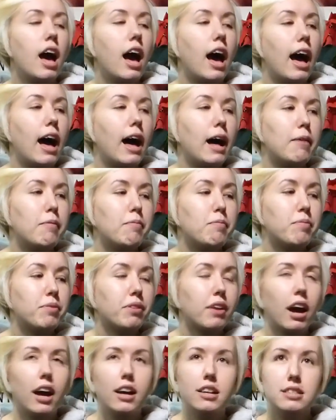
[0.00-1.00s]

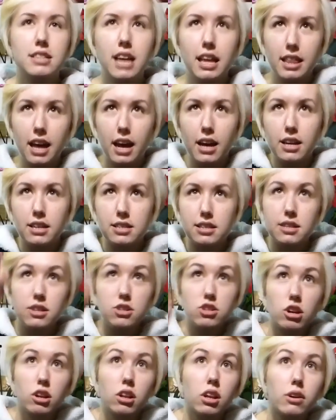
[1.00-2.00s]
I say that because there's a
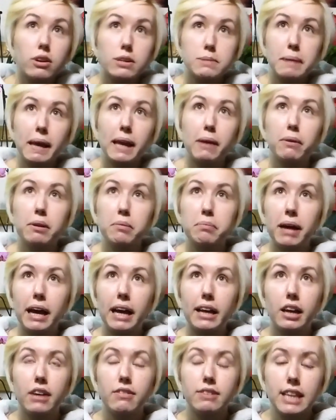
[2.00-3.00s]
John Lewis penguin
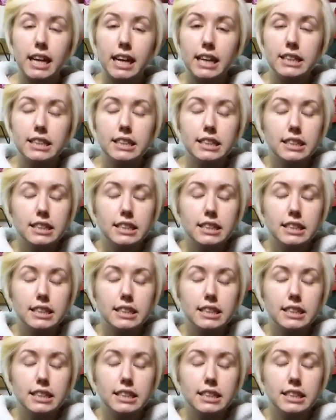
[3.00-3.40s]
bag over there.